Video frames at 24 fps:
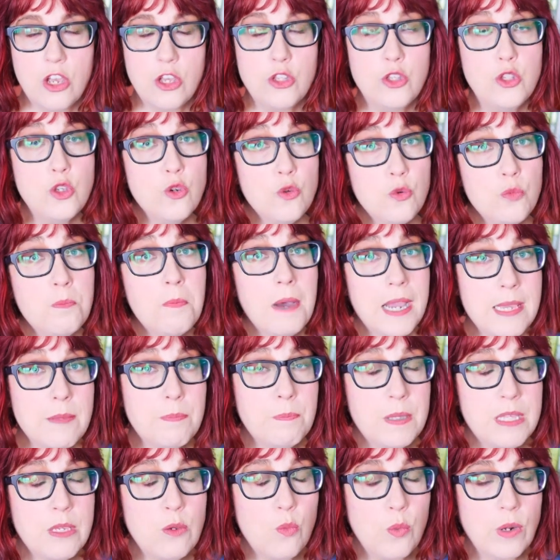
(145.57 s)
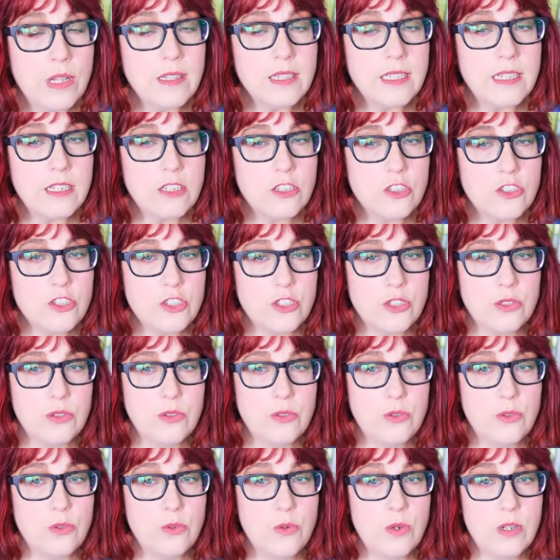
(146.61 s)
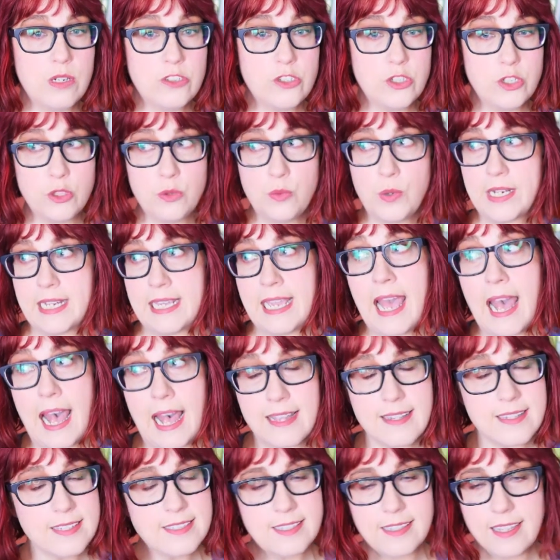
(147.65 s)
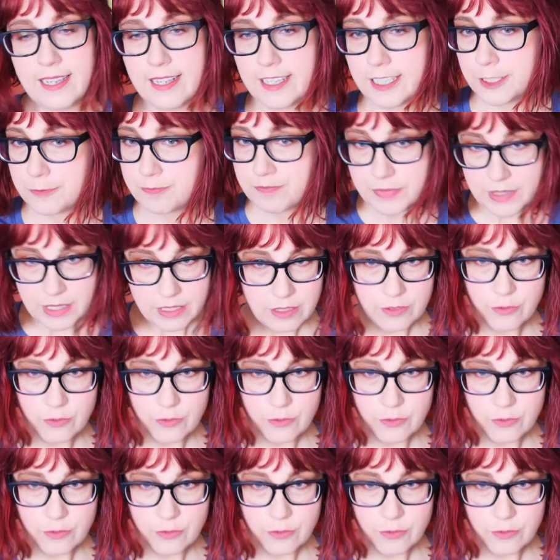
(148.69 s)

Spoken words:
you might be willing to do what he asked, like